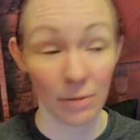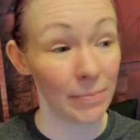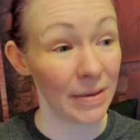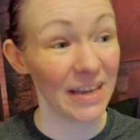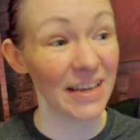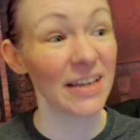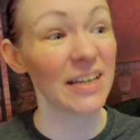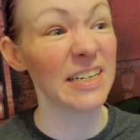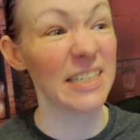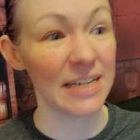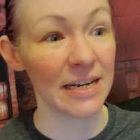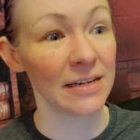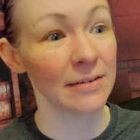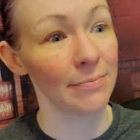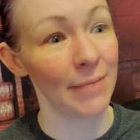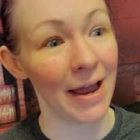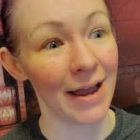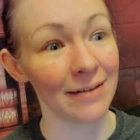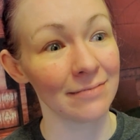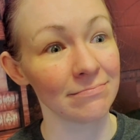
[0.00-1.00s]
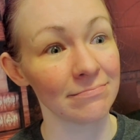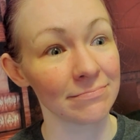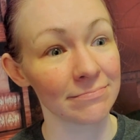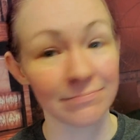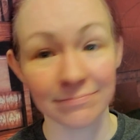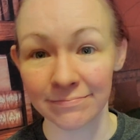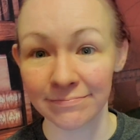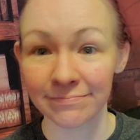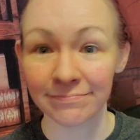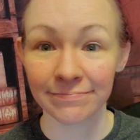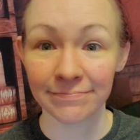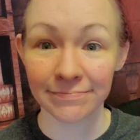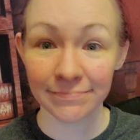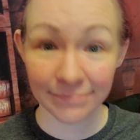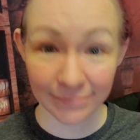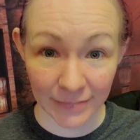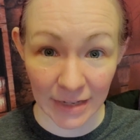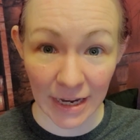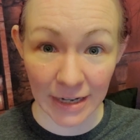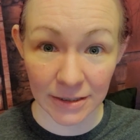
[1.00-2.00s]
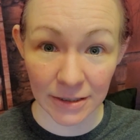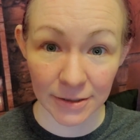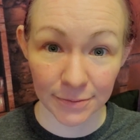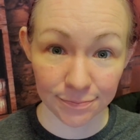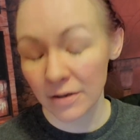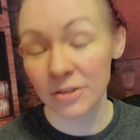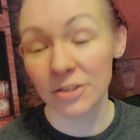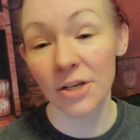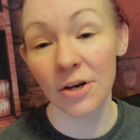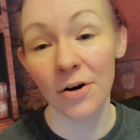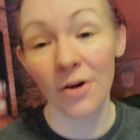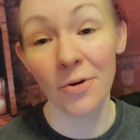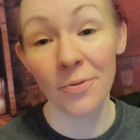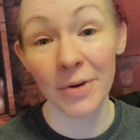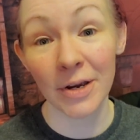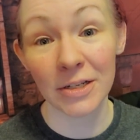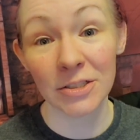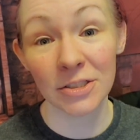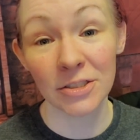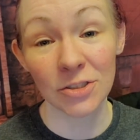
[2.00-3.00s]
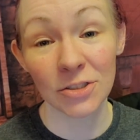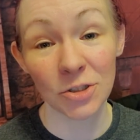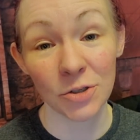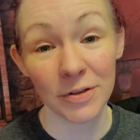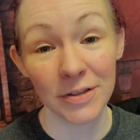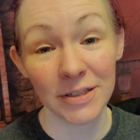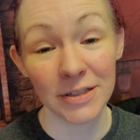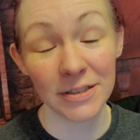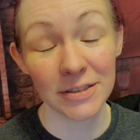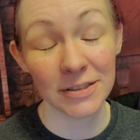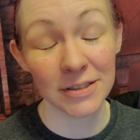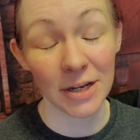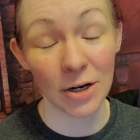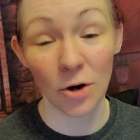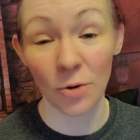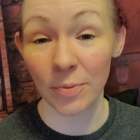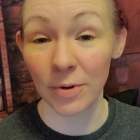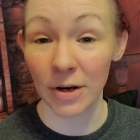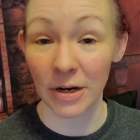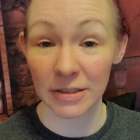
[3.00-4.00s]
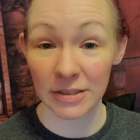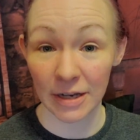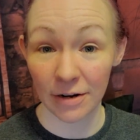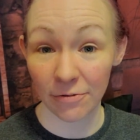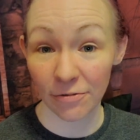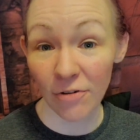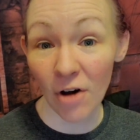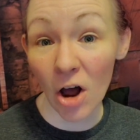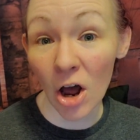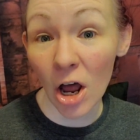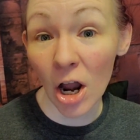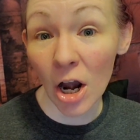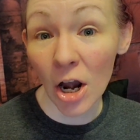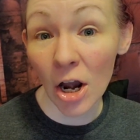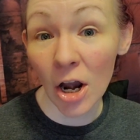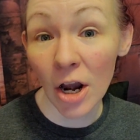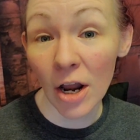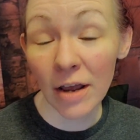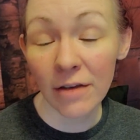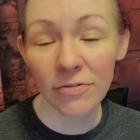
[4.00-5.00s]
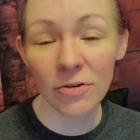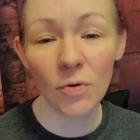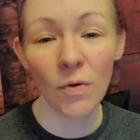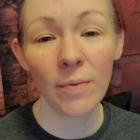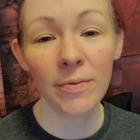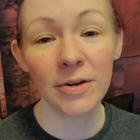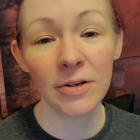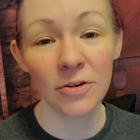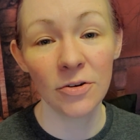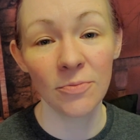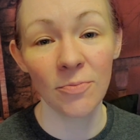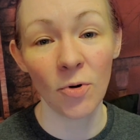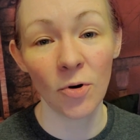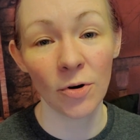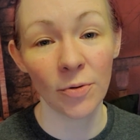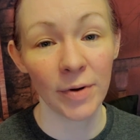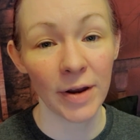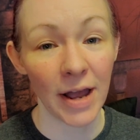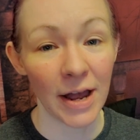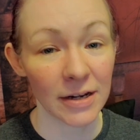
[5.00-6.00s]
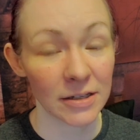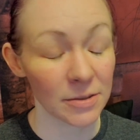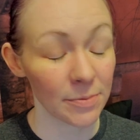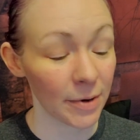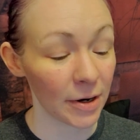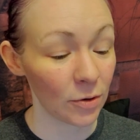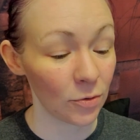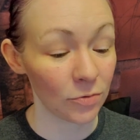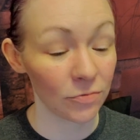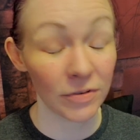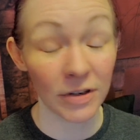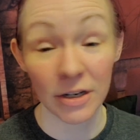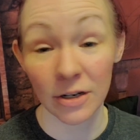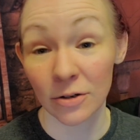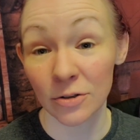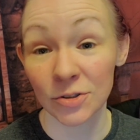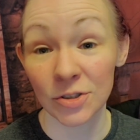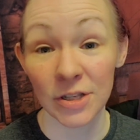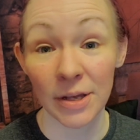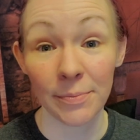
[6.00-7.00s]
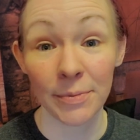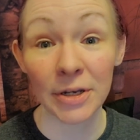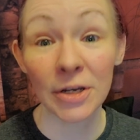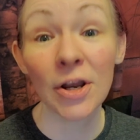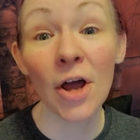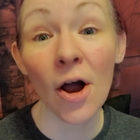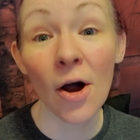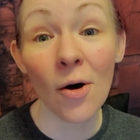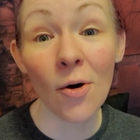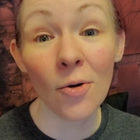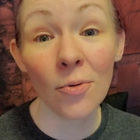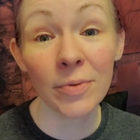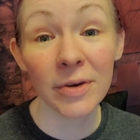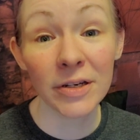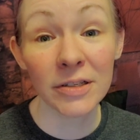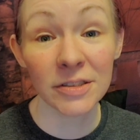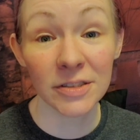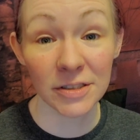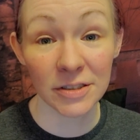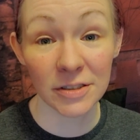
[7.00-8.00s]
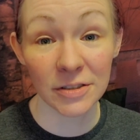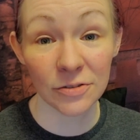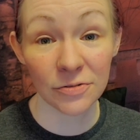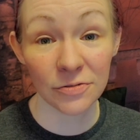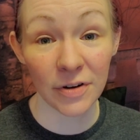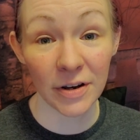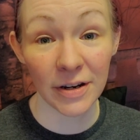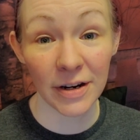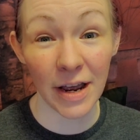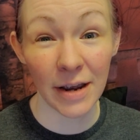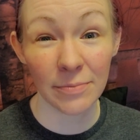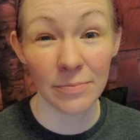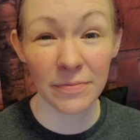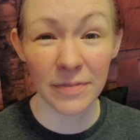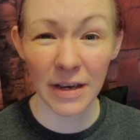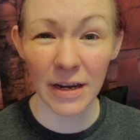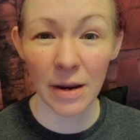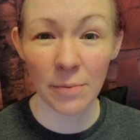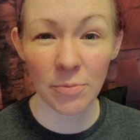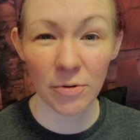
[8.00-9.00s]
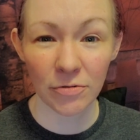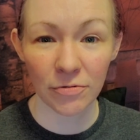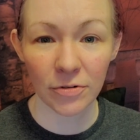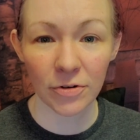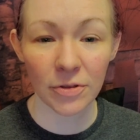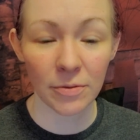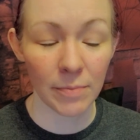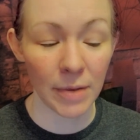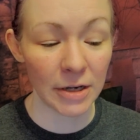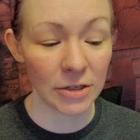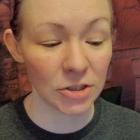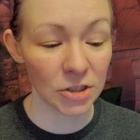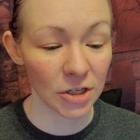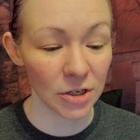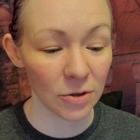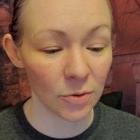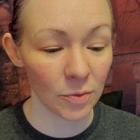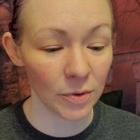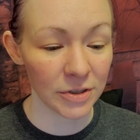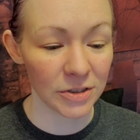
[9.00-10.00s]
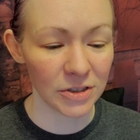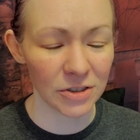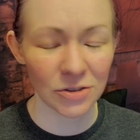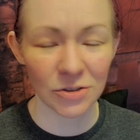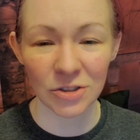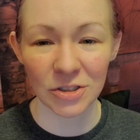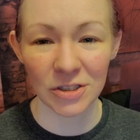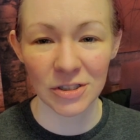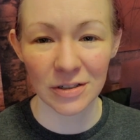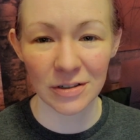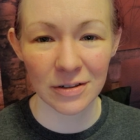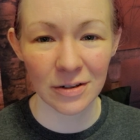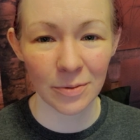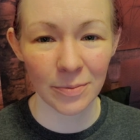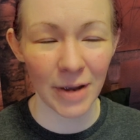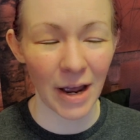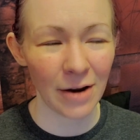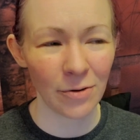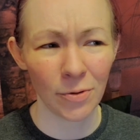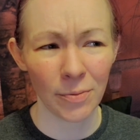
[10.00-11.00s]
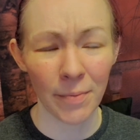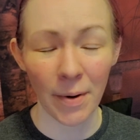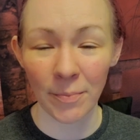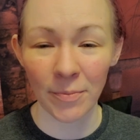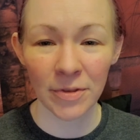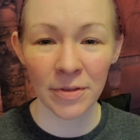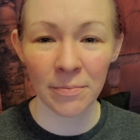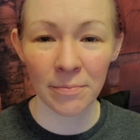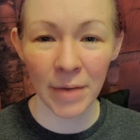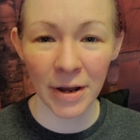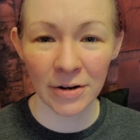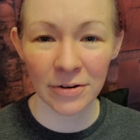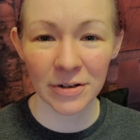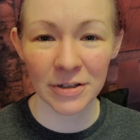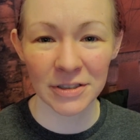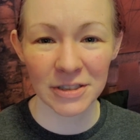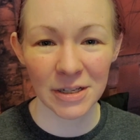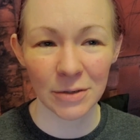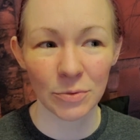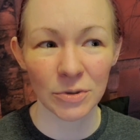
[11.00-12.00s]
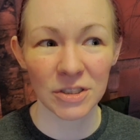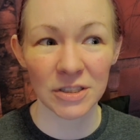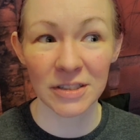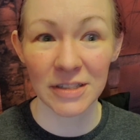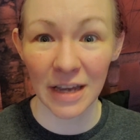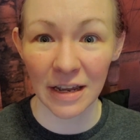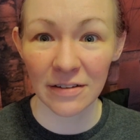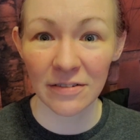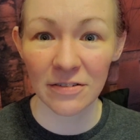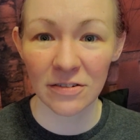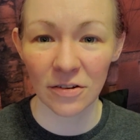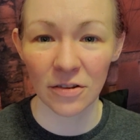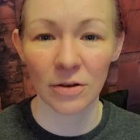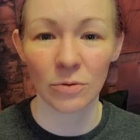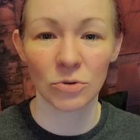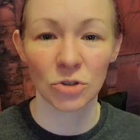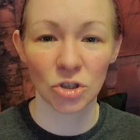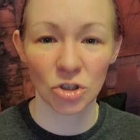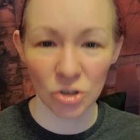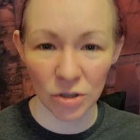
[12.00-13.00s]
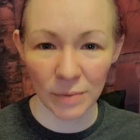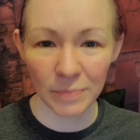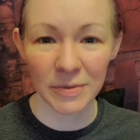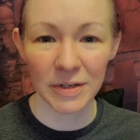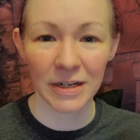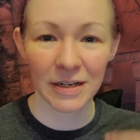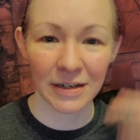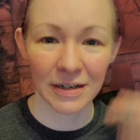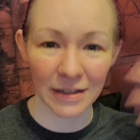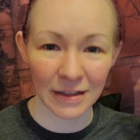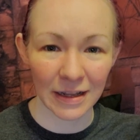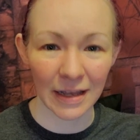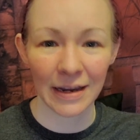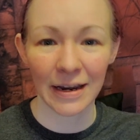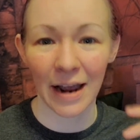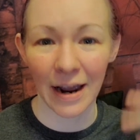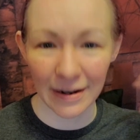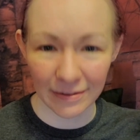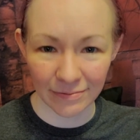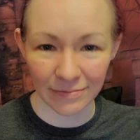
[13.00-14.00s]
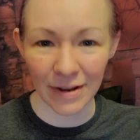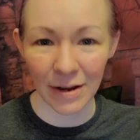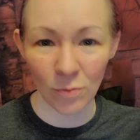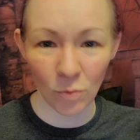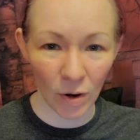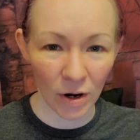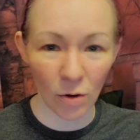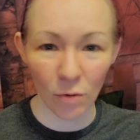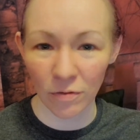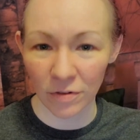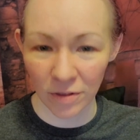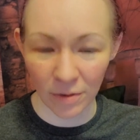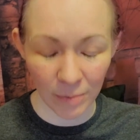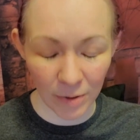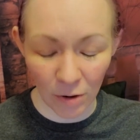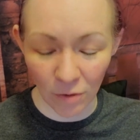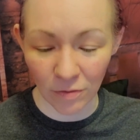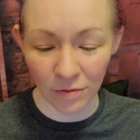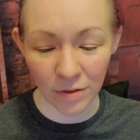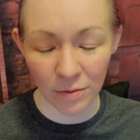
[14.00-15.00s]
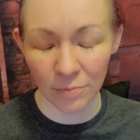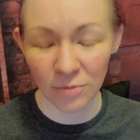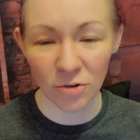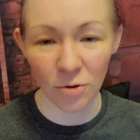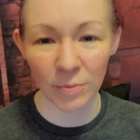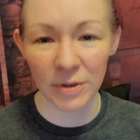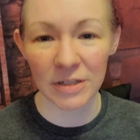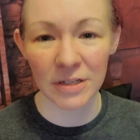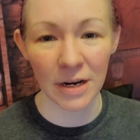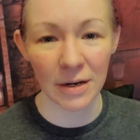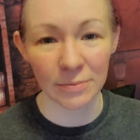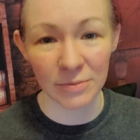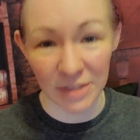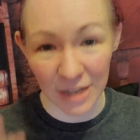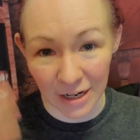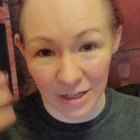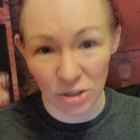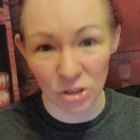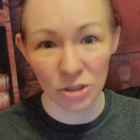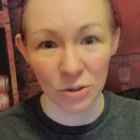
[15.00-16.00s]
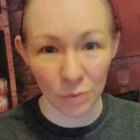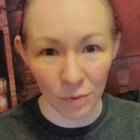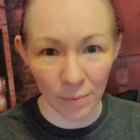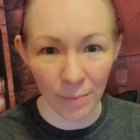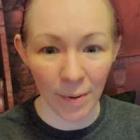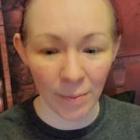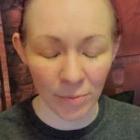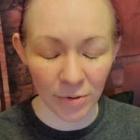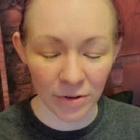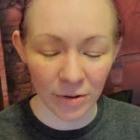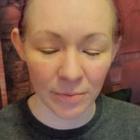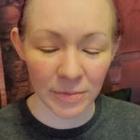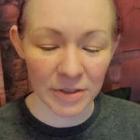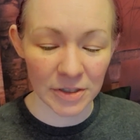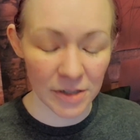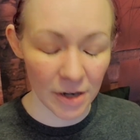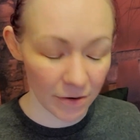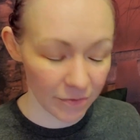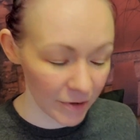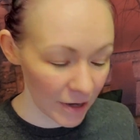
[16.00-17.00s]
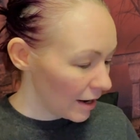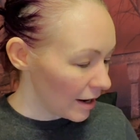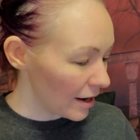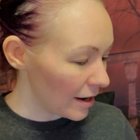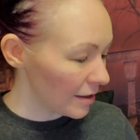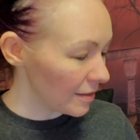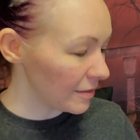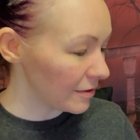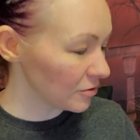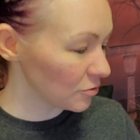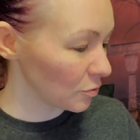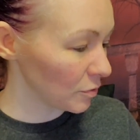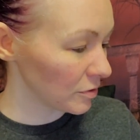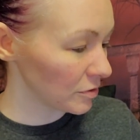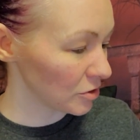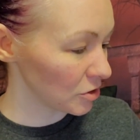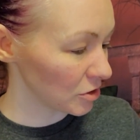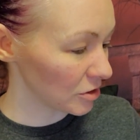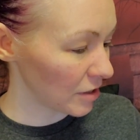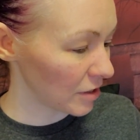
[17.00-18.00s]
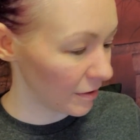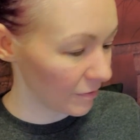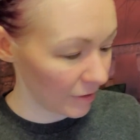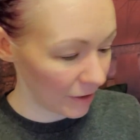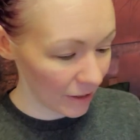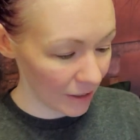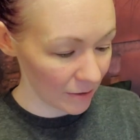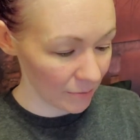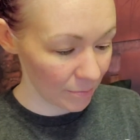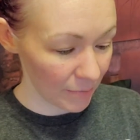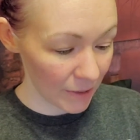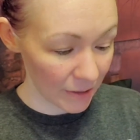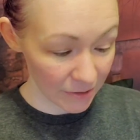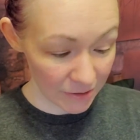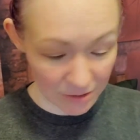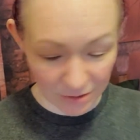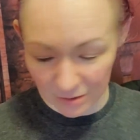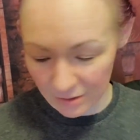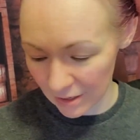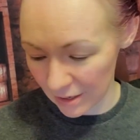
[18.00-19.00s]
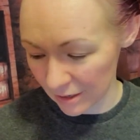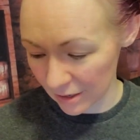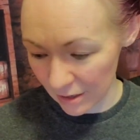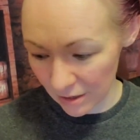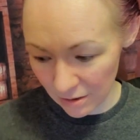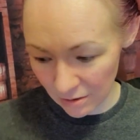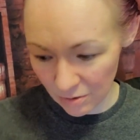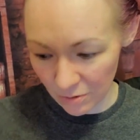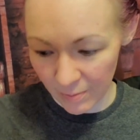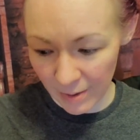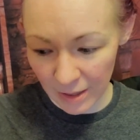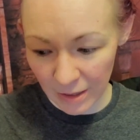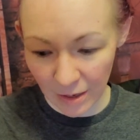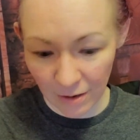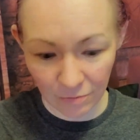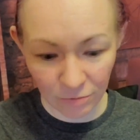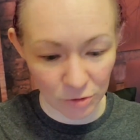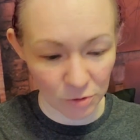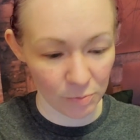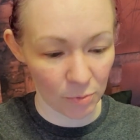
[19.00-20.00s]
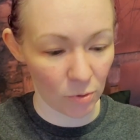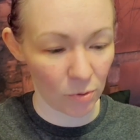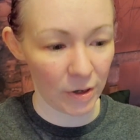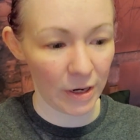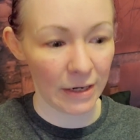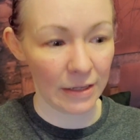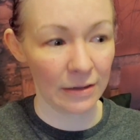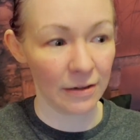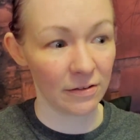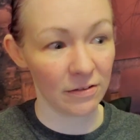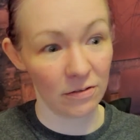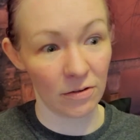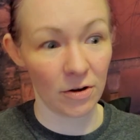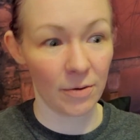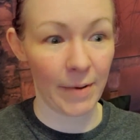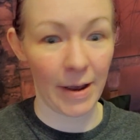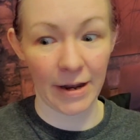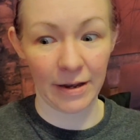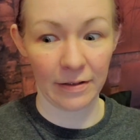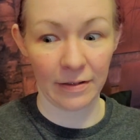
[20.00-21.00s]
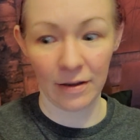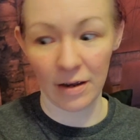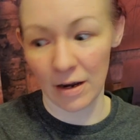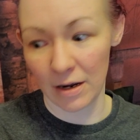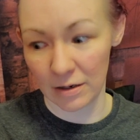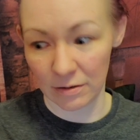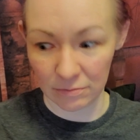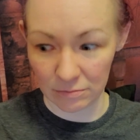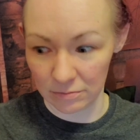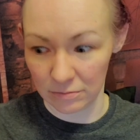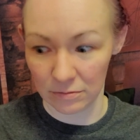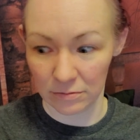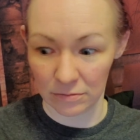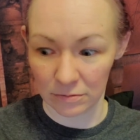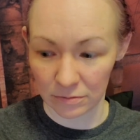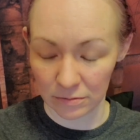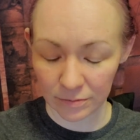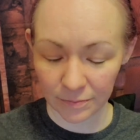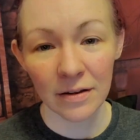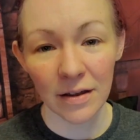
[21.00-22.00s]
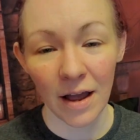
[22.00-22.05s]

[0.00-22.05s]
Being a dingbat. Yes. So I hope you guys enjoyed this. I hope you guys had fun. If you want me to do more react to my old videos, let me know, because this is fun. I think I prefer the main channel ones. They're just a little bit, I remember them better because they were skits, so they were scripted, and like I, I went over them and over them so many times I actually remember them and stuff. Uh, this one is just kind of a hit and miss, like, oh, my life was boring. Let's look back at that. Ooh.